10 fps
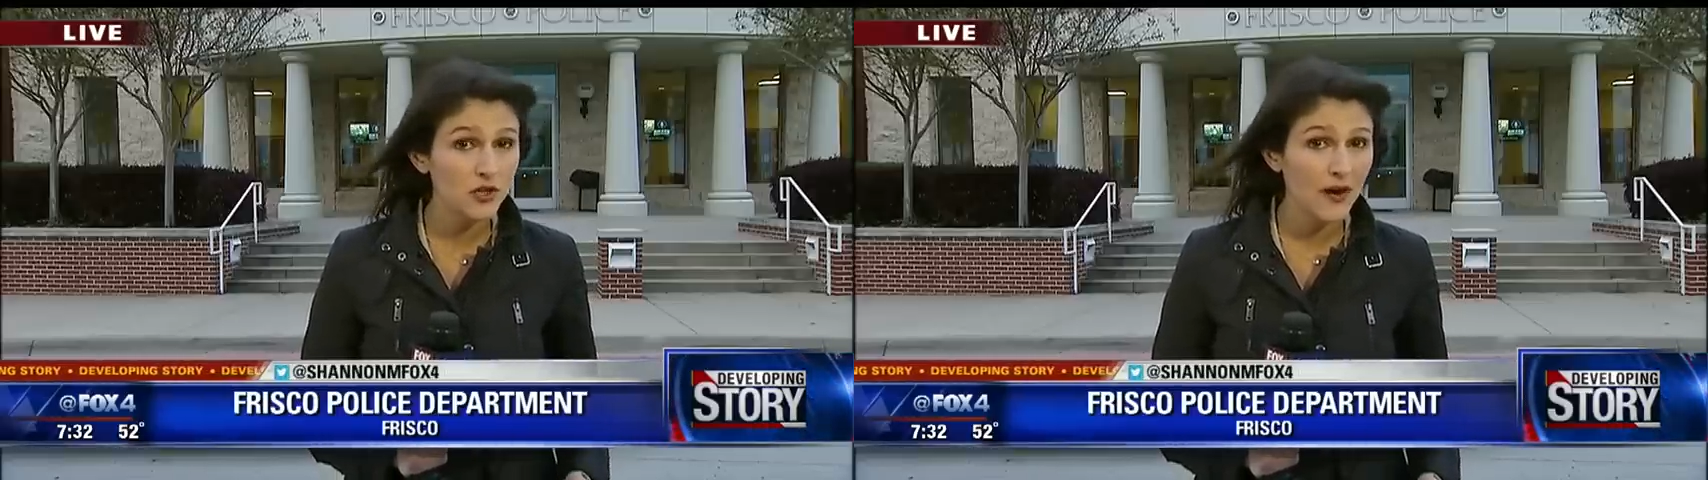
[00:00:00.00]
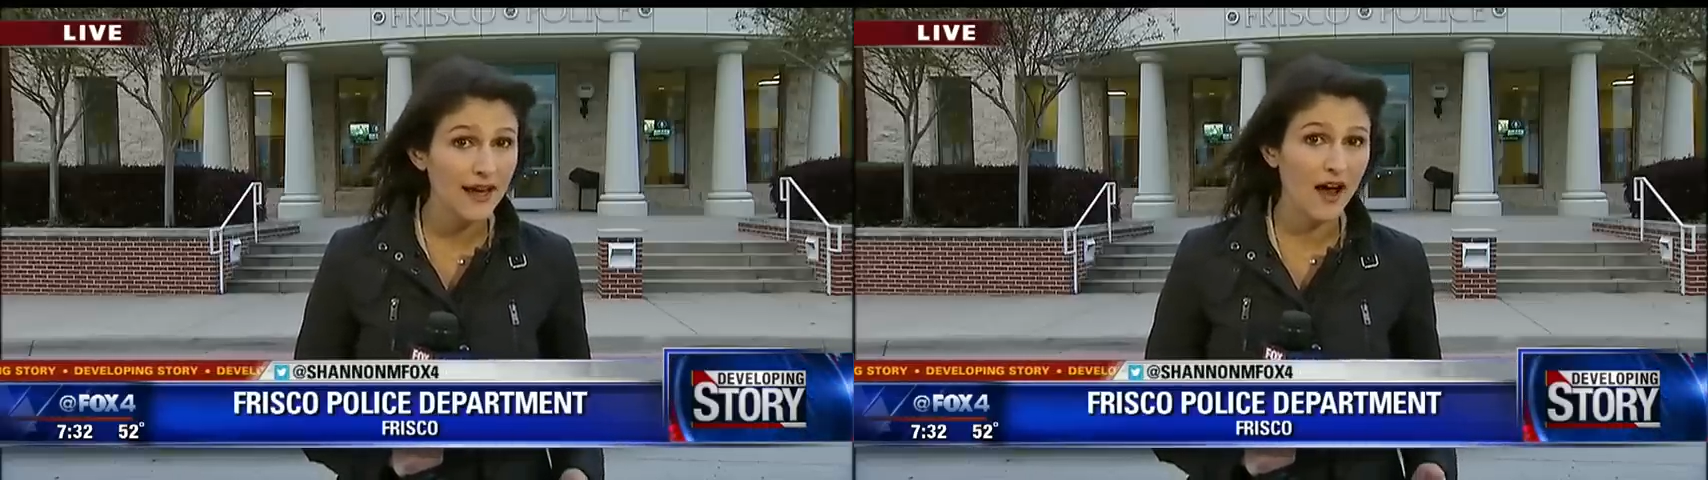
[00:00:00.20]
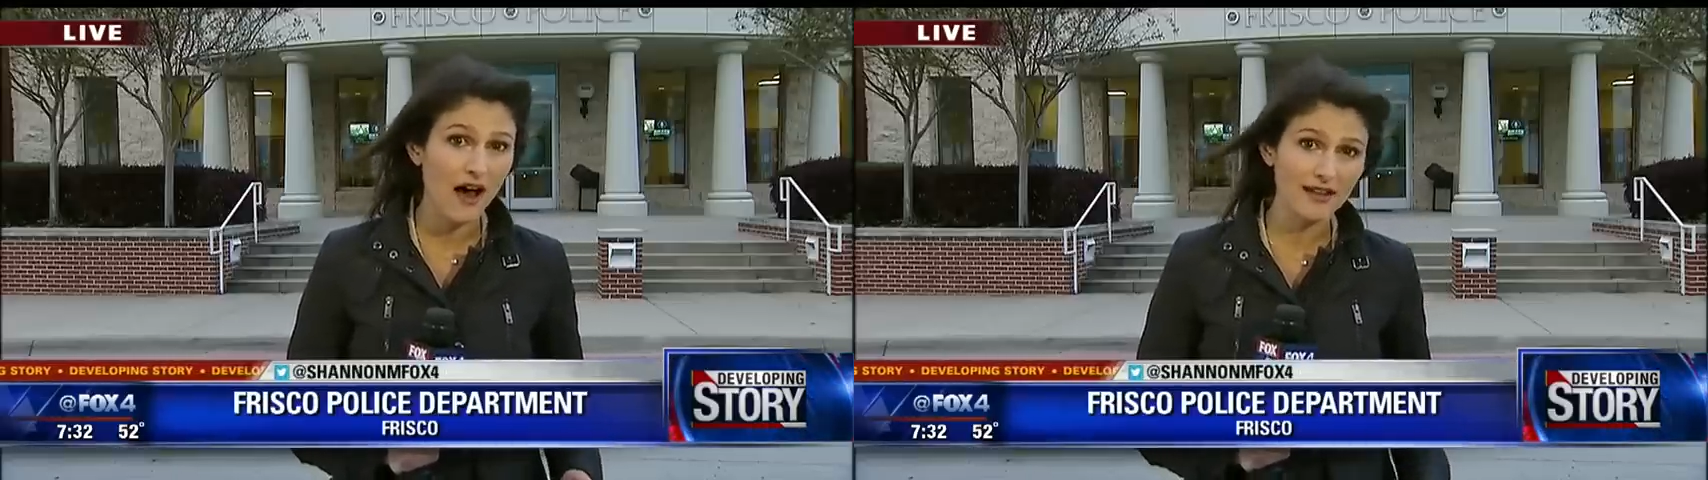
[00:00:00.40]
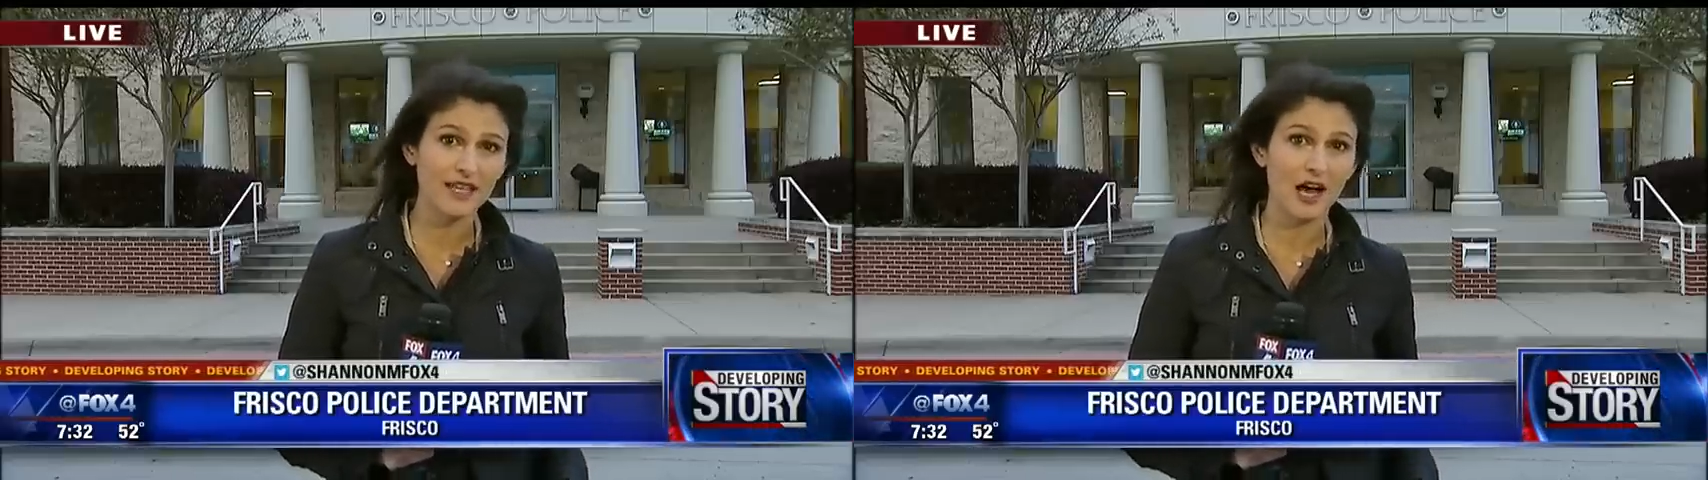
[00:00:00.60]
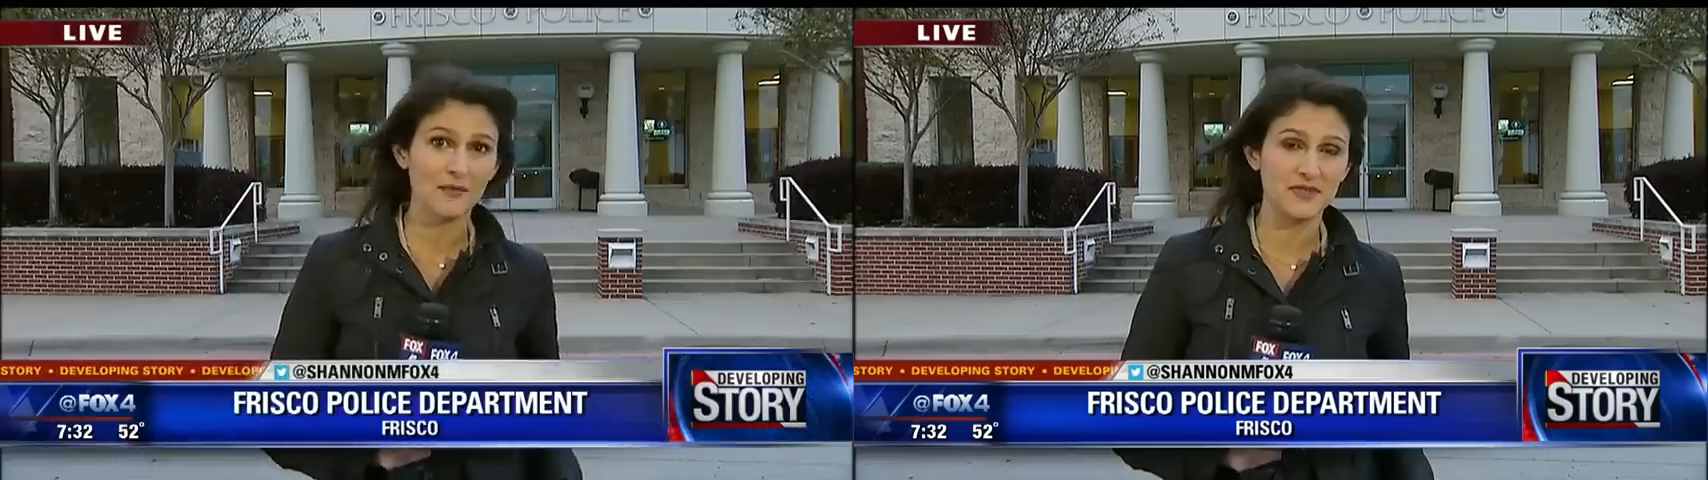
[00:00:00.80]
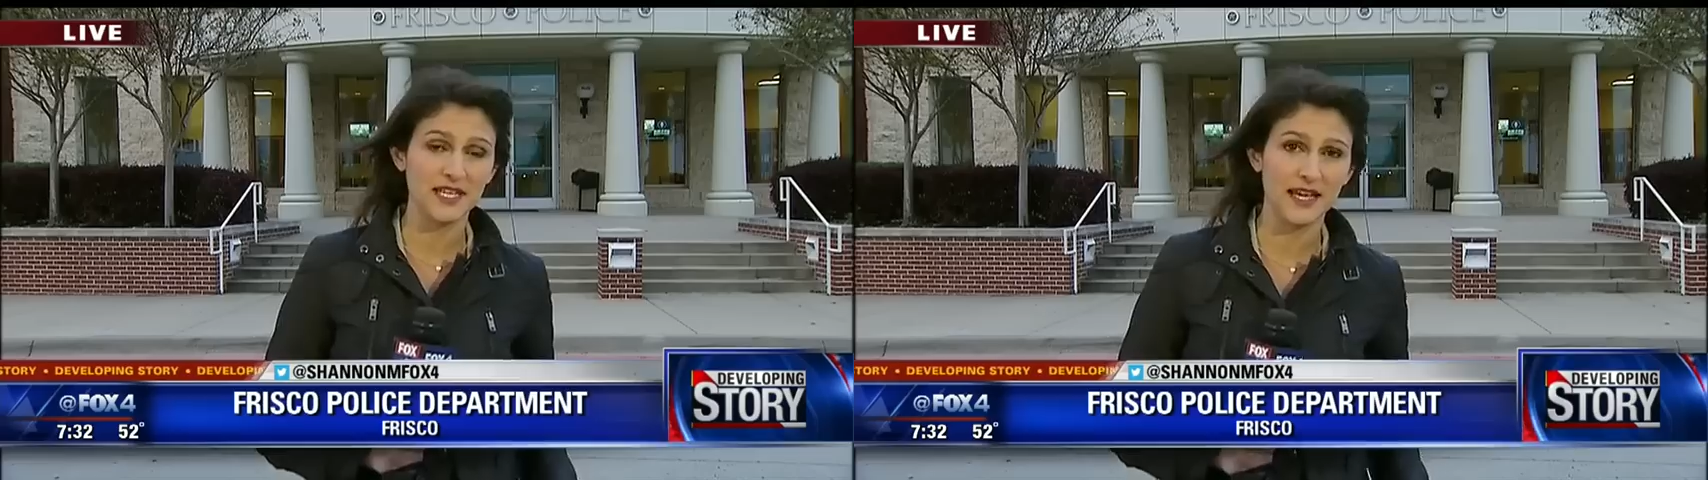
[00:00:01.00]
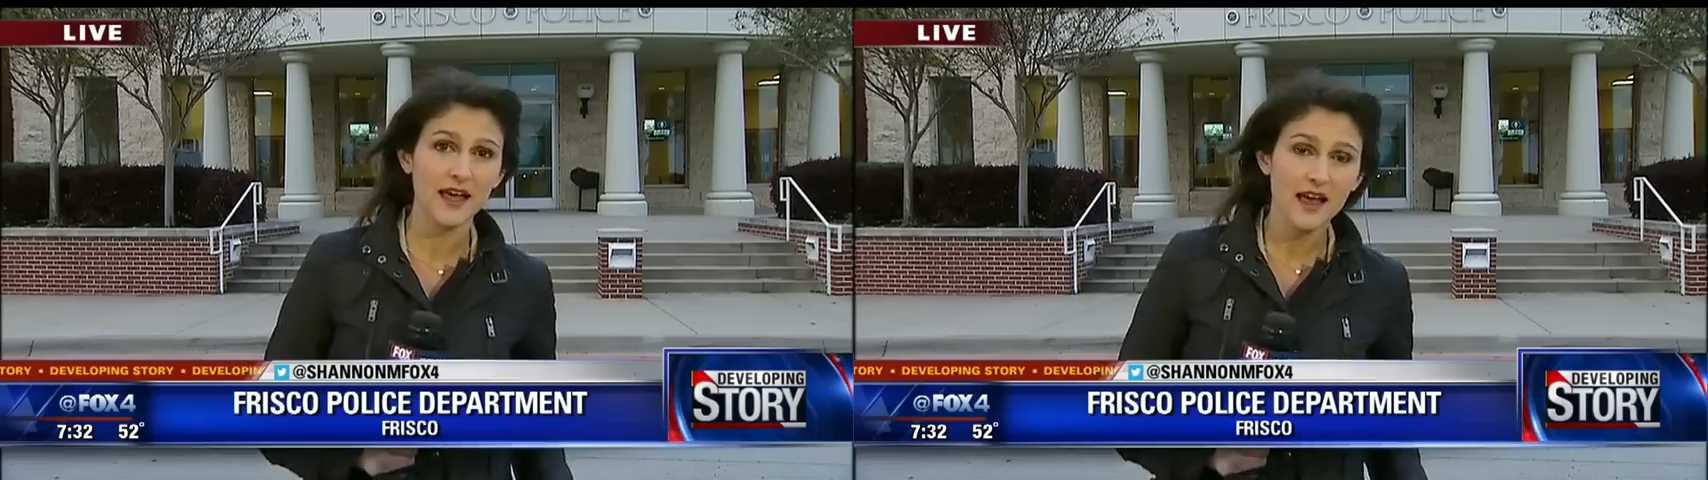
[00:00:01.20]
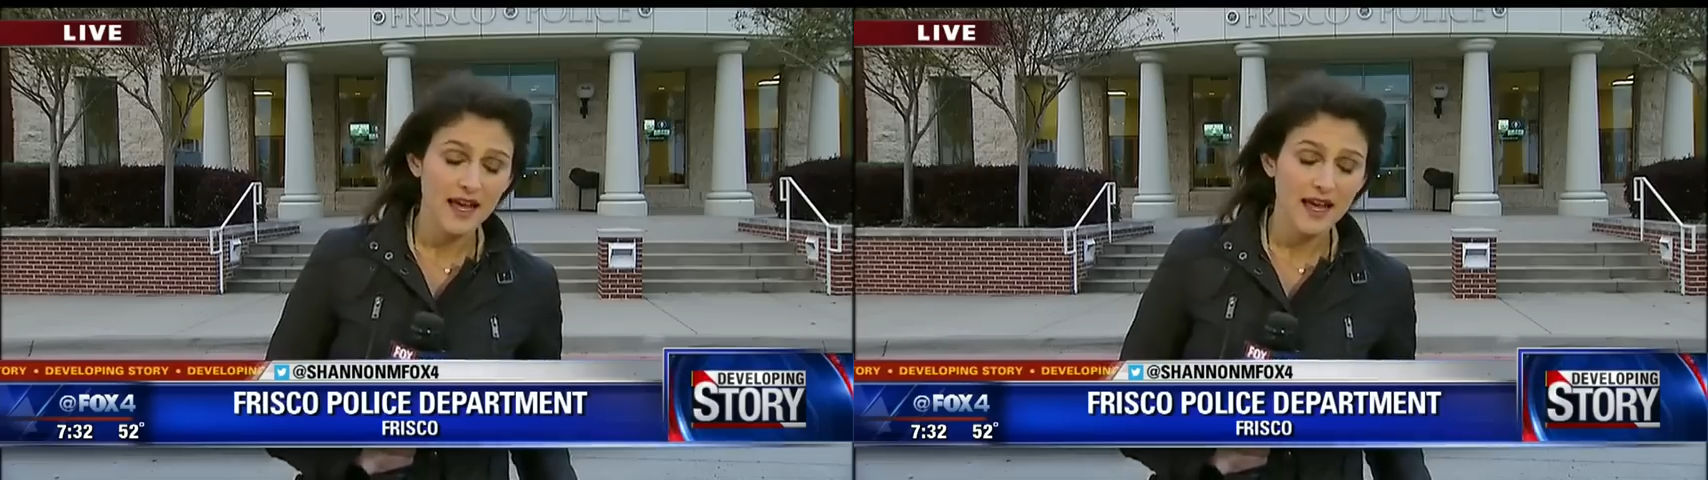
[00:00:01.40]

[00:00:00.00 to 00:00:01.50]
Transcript: an autopsy.